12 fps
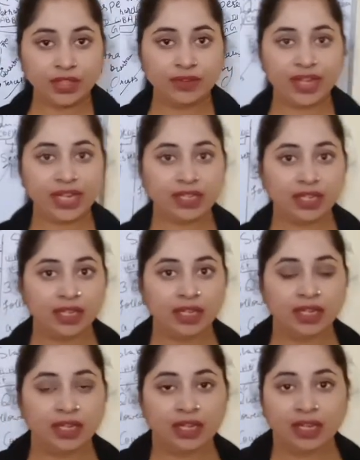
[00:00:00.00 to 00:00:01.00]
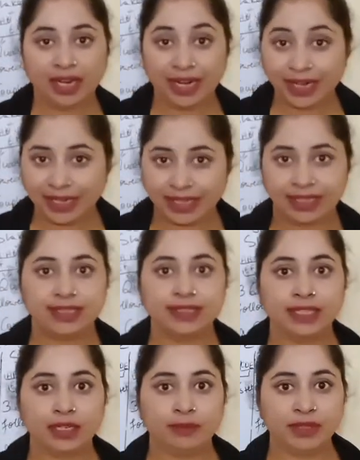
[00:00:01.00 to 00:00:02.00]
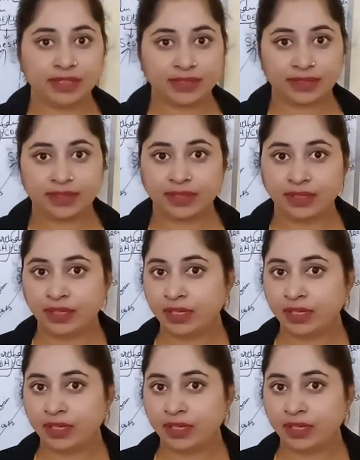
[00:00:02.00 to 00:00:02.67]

right? And 10 syllables.